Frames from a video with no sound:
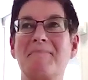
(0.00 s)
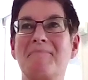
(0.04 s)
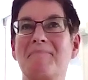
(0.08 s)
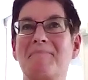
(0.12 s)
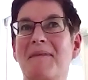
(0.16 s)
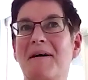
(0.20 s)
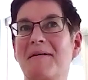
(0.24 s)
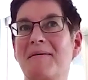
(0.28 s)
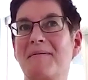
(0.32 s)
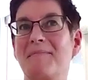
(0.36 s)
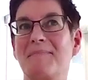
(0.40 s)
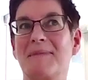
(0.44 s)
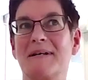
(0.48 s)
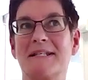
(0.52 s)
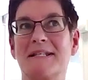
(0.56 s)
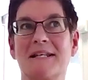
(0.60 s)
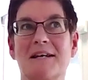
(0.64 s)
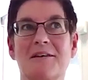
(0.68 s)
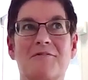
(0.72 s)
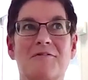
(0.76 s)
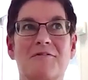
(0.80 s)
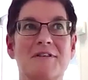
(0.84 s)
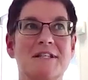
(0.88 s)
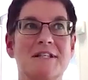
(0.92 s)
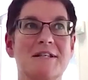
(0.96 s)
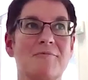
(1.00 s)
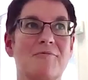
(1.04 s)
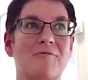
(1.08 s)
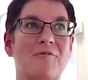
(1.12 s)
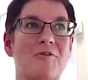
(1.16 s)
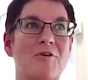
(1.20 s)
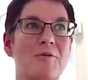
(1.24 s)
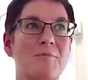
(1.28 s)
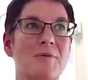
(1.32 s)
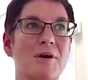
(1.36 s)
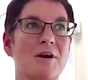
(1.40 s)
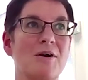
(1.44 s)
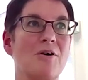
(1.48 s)
Myself and some
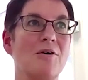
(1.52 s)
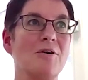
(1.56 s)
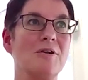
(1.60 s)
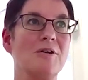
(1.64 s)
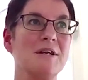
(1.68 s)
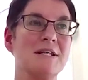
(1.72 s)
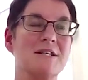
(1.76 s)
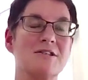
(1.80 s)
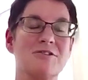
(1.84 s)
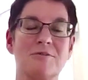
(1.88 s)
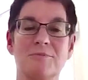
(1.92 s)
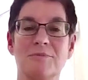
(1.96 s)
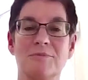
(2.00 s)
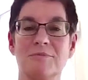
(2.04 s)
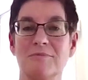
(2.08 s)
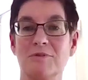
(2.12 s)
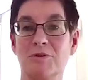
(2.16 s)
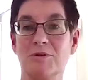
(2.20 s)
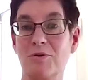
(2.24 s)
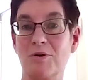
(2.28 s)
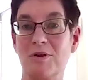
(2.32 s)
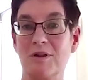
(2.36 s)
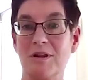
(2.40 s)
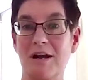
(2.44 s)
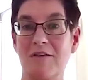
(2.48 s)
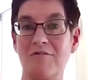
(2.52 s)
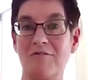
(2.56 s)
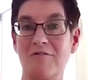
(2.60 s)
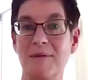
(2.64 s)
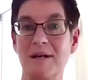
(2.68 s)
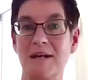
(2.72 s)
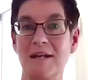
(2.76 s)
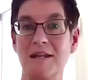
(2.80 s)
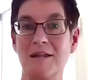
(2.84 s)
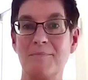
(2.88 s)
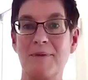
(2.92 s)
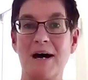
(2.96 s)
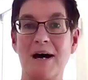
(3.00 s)
former colleagues from local
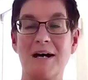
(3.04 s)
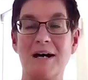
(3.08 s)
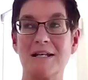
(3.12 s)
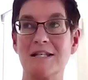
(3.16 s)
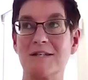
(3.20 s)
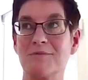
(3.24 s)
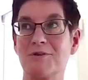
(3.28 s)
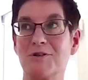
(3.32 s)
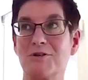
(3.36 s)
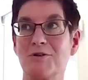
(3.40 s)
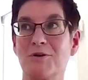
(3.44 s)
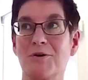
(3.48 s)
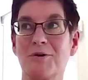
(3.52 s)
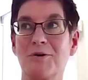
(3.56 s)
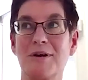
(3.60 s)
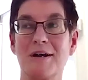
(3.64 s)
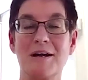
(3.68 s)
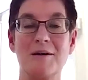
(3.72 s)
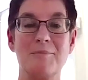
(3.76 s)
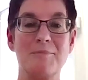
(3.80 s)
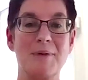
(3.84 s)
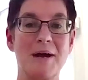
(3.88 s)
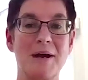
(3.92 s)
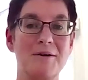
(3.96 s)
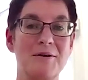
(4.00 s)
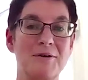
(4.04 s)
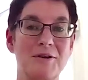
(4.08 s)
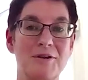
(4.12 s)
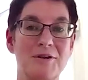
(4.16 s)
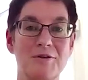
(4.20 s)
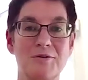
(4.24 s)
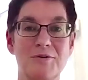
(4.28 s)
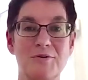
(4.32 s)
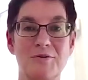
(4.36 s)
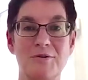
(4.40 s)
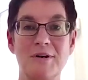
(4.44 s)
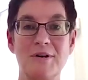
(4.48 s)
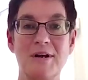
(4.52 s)
government in the past were talking about,
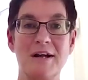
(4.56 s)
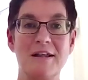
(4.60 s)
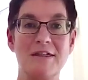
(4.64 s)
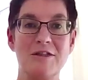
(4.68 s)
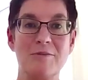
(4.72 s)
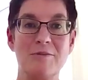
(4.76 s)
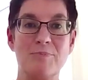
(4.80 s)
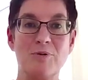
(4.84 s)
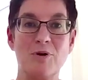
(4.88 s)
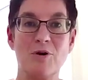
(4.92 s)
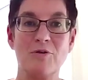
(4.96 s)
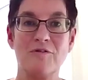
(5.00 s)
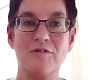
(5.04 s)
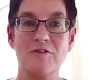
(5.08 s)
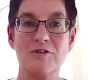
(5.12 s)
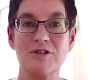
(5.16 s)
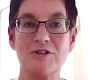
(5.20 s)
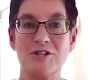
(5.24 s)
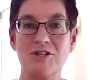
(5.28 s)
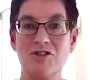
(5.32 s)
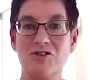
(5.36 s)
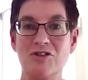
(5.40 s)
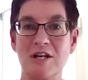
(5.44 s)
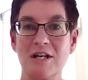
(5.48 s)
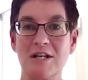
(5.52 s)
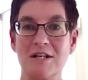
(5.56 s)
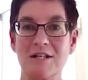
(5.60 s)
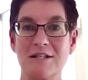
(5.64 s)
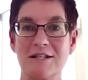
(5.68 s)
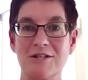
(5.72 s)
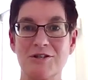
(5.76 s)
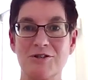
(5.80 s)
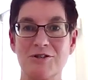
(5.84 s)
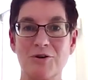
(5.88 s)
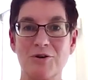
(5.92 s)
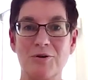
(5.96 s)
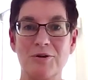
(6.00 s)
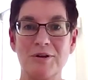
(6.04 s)
the provost drinks
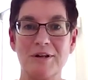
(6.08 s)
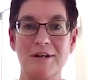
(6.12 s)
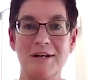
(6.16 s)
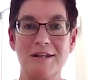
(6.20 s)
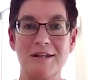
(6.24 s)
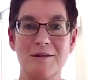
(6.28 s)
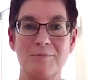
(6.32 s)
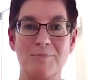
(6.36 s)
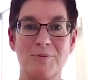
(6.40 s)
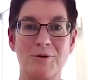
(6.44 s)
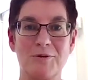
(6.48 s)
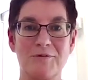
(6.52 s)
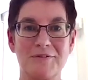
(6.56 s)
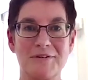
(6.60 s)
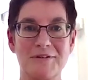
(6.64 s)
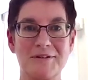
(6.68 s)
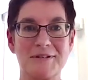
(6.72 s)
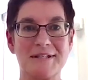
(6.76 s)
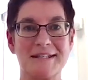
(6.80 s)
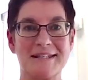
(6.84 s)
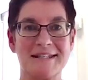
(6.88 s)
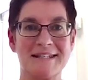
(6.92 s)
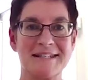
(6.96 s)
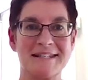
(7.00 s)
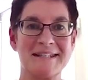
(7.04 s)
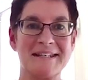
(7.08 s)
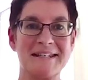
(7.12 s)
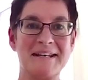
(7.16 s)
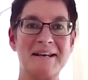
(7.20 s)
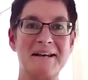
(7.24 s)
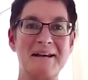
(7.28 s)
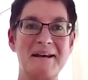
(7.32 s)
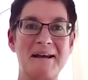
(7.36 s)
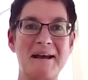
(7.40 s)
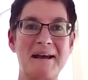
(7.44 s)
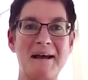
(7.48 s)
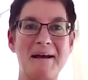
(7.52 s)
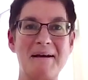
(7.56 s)
trolley, the provost's,
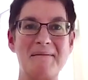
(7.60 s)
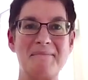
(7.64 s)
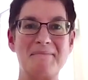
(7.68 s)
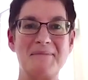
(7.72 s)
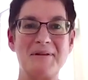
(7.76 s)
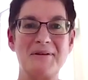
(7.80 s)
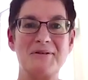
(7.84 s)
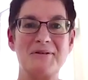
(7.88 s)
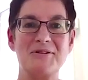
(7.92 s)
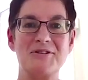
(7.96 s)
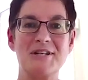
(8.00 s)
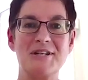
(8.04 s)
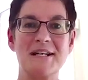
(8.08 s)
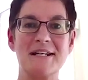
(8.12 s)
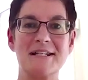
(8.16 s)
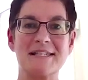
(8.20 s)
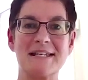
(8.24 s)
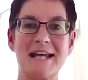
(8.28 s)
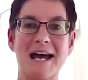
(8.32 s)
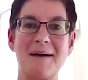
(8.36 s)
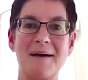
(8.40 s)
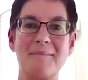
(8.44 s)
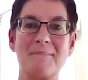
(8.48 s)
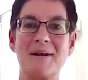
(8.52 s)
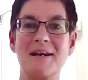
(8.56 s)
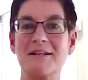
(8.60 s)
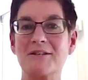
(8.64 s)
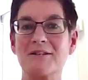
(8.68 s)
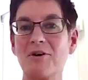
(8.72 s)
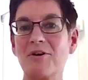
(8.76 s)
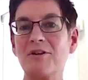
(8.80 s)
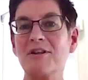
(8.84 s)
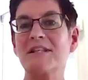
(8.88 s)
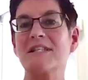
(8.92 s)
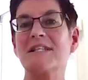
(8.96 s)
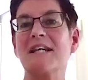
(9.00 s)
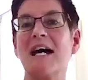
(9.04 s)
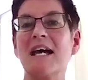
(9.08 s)
drinks cabinet,
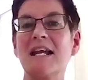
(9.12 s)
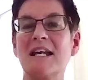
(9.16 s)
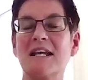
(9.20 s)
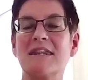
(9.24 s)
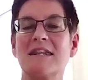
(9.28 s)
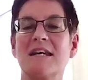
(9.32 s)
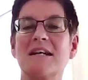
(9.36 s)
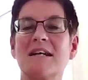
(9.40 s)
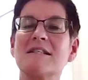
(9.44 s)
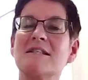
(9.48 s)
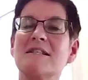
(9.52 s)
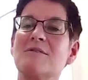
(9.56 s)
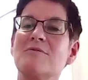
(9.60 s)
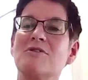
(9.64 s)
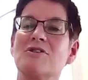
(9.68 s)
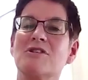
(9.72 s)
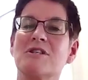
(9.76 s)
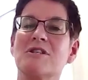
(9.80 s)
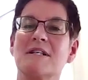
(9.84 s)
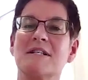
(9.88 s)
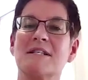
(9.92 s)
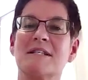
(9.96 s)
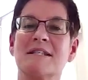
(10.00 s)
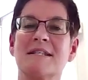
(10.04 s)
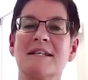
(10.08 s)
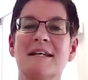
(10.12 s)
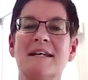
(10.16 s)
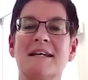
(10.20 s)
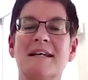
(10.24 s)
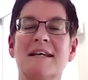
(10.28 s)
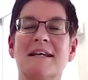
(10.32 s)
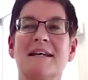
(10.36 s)
all these kind of things that were just,